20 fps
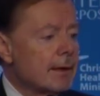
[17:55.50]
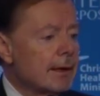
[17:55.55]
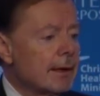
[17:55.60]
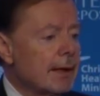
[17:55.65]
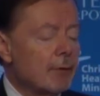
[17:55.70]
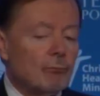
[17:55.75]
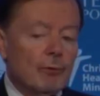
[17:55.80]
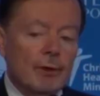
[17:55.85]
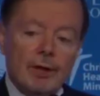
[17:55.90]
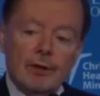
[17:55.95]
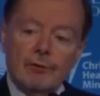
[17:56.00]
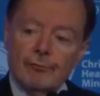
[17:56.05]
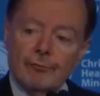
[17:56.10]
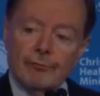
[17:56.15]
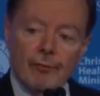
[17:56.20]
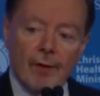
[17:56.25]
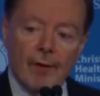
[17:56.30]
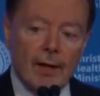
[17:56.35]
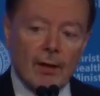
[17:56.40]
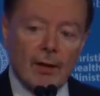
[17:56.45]
And when it
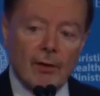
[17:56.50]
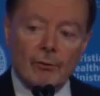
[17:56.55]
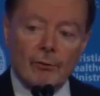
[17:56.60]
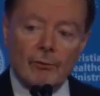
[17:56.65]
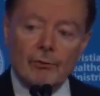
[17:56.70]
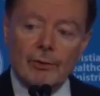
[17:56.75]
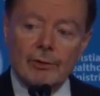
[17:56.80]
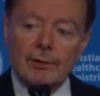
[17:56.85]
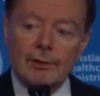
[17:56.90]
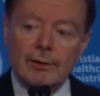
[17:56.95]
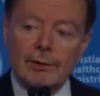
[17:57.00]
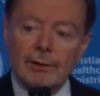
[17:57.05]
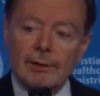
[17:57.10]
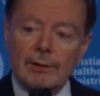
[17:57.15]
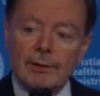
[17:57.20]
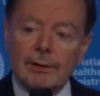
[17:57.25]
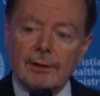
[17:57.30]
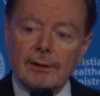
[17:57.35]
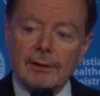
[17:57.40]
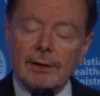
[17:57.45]
failed,
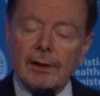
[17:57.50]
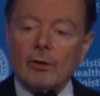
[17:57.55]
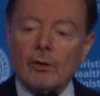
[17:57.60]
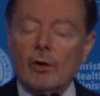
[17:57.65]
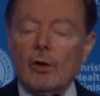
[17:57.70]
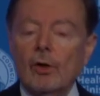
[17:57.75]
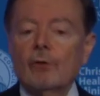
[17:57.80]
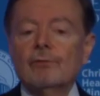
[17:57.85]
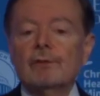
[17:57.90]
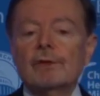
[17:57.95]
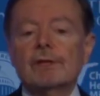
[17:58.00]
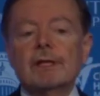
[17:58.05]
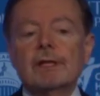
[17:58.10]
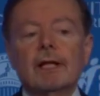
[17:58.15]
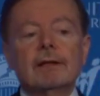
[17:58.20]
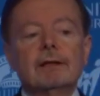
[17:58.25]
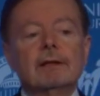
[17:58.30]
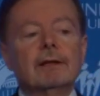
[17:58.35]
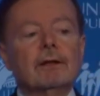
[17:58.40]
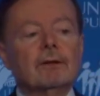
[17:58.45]
then all of a
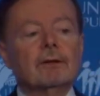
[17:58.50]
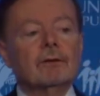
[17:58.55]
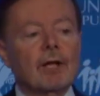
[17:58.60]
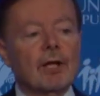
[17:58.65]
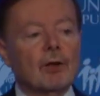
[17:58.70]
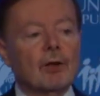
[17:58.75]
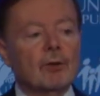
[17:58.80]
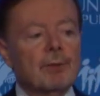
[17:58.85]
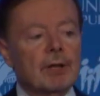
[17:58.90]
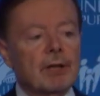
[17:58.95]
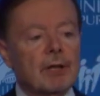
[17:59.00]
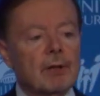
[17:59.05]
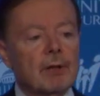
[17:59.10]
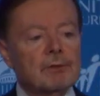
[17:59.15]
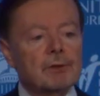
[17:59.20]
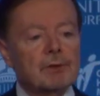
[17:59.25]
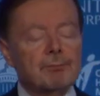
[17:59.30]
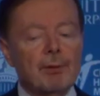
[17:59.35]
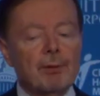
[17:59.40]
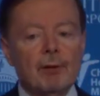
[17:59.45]
sudden the letter
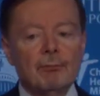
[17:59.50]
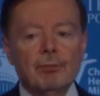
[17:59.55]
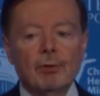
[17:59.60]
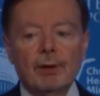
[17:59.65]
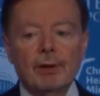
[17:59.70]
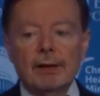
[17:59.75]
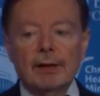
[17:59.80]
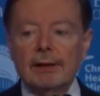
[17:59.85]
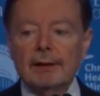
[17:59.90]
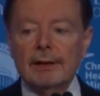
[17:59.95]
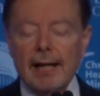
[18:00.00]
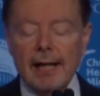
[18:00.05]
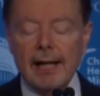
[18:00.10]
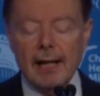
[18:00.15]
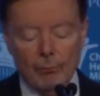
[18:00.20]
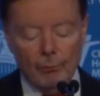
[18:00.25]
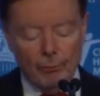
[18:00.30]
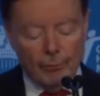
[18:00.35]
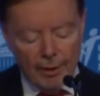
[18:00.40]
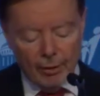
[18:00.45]
becomes public, and
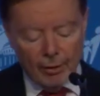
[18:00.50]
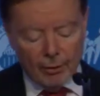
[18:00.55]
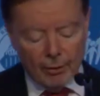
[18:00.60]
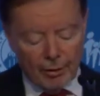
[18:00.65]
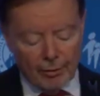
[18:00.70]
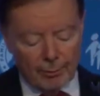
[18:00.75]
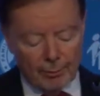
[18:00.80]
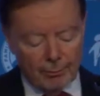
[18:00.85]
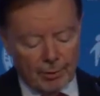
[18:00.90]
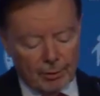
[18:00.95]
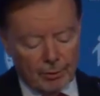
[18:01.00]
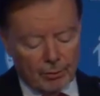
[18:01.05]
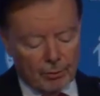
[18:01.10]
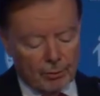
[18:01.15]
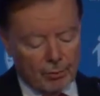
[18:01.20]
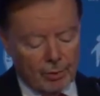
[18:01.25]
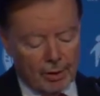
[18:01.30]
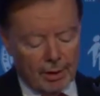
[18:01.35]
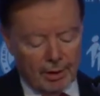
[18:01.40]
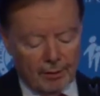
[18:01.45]
now we are in the
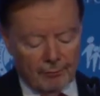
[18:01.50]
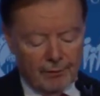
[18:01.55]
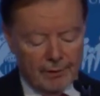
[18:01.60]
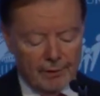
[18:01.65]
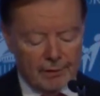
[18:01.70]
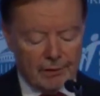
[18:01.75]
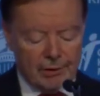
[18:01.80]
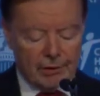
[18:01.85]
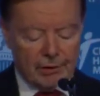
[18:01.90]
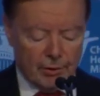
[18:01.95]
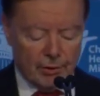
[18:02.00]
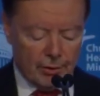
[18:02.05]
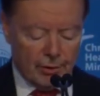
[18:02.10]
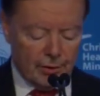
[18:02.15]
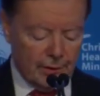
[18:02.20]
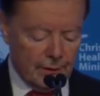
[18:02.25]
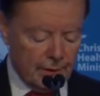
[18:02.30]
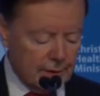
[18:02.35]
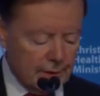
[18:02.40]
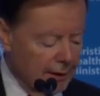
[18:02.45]
middle of this
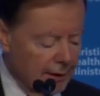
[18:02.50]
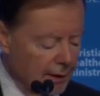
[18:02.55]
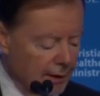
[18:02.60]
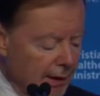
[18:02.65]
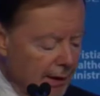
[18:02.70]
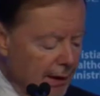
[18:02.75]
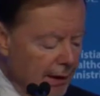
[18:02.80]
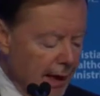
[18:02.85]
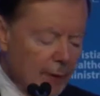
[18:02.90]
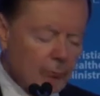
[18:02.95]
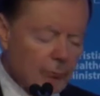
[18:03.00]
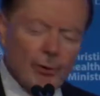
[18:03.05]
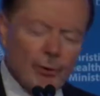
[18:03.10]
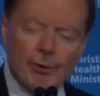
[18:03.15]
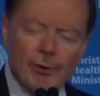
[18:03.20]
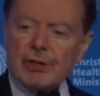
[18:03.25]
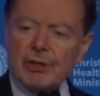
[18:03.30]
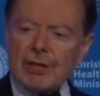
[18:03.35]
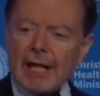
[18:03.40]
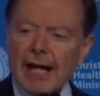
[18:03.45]
circus. I
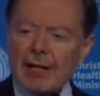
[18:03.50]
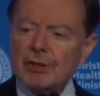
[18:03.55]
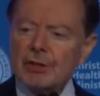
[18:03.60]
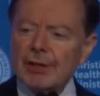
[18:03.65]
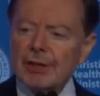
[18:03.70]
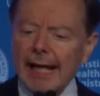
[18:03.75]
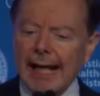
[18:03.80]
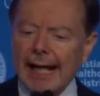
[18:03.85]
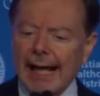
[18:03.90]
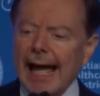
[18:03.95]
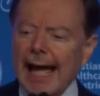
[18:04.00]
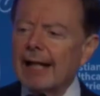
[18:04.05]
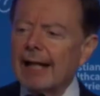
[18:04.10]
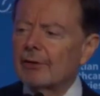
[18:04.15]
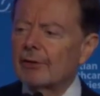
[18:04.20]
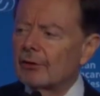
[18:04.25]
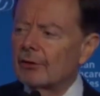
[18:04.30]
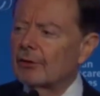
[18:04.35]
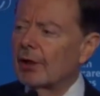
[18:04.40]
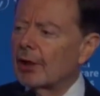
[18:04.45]
wonder if she actually
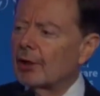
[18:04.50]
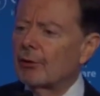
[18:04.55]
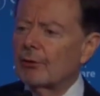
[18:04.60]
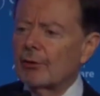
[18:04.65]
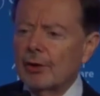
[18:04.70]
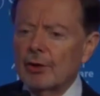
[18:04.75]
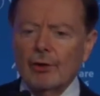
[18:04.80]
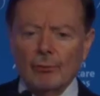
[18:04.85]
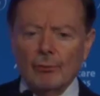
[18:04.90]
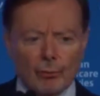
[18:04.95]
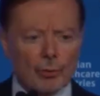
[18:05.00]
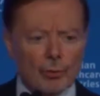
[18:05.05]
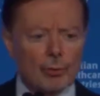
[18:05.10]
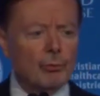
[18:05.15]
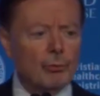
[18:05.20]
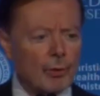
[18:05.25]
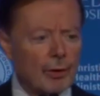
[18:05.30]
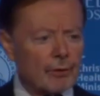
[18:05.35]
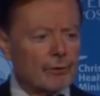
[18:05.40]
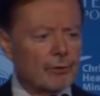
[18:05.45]
had the letter in the
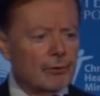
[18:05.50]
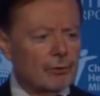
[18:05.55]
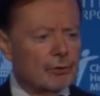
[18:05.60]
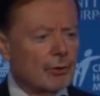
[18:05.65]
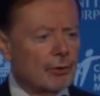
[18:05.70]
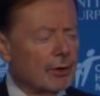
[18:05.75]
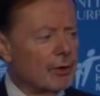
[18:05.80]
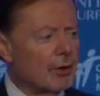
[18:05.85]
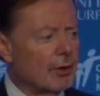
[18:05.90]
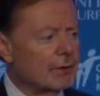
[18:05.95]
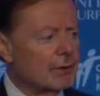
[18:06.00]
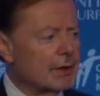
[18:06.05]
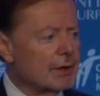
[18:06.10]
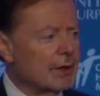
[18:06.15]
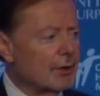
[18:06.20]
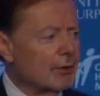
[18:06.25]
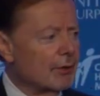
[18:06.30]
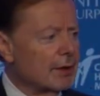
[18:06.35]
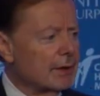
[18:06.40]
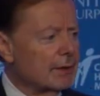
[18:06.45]
room with her during those
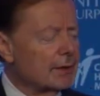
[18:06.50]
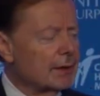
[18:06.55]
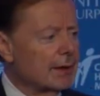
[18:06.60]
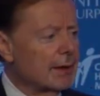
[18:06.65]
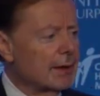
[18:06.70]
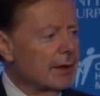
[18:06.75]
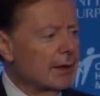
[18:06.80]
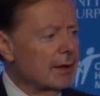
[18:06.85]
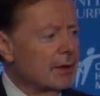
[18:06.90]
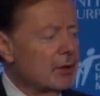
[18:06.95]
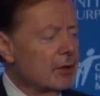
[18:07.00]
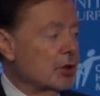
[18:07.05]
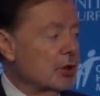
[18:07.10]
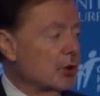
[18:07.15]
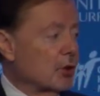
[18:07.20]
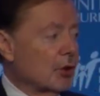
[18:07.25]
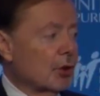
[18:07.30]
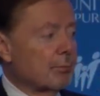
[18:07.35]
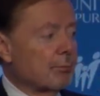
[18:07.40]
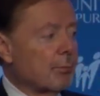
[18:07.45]
hearings.
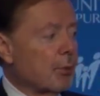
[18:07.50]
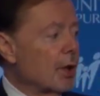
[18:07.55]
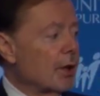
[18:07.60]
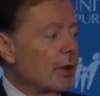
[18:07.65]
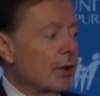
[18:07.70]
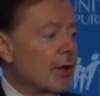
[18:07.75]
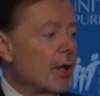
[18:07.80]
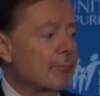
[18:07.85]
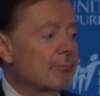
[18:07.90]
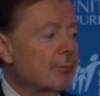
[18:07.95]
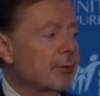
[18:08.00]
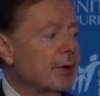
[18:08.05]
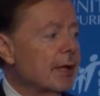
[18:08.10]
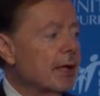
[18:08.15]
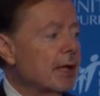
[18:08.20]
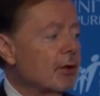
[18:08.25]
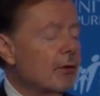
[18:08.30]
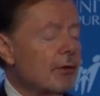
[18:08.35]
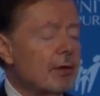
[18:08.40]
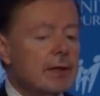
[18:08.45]
She could have brought it up in
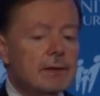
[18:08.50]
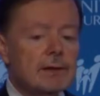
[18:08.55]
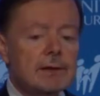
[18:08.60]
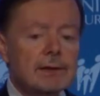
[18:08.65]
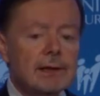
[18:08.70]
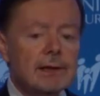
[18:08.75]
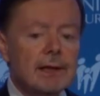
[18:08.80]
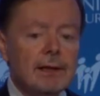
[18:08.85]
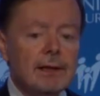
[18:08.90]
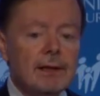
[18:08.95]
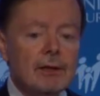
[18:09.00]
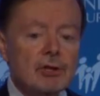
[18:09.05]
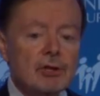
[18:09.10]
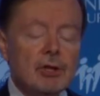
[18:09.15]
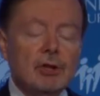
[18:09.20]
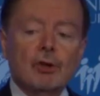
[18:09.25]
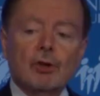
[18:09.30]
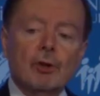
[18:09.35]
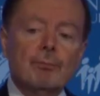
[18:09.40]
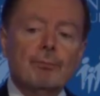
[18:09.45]
the hearings.
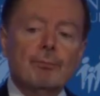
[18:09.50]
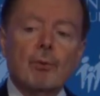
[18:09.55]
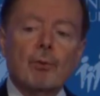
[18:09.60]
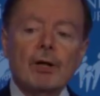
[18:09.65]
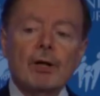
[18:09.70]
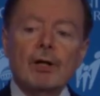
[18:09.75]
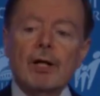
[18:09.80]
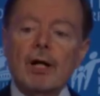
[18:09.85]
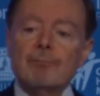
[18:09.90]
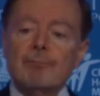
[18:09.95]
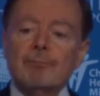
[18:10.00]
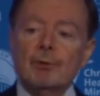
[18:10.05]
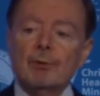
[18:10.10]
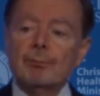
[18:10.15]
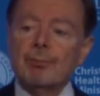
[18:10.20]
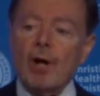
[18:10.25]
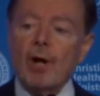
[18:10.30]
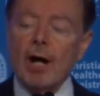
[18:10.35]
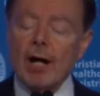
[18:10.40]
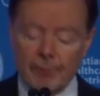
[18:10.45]
She could have brought it up in
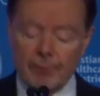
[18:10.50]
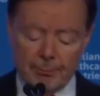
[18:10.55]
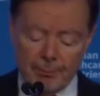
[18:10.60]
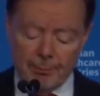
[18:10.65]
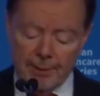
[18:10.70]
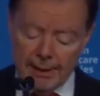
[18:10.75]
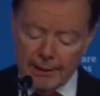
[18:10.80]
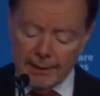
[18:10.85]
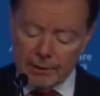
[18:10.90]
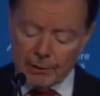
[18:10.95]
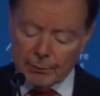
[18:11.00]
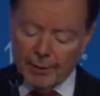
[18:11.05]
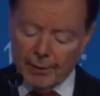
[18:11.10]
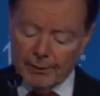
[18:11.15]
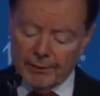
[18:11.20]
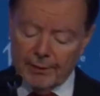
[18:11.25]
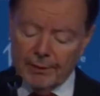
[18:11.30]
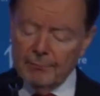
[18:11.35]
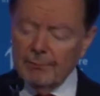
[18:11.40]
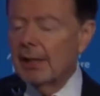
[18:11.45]
the private meetings
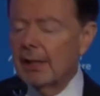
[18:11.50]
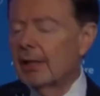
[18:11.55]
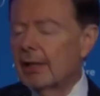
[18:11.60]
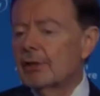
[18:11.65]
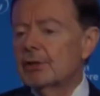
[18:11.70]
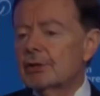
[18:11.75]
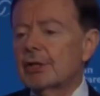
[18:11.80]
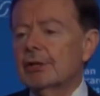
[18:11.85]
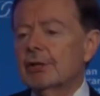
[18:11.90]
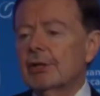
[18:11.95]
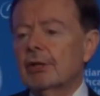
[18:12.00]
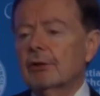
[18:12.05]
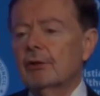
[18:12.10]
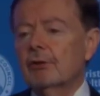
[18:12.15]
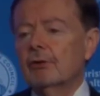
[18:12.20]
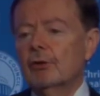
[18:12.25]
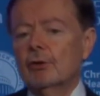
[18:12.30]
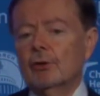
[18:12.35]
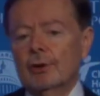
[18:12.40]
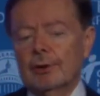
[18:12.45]
with him. She
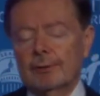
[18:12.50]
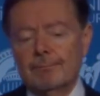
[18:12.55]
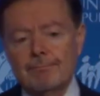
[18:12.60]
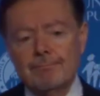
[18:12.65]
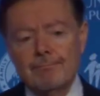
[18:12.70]
didn't do it.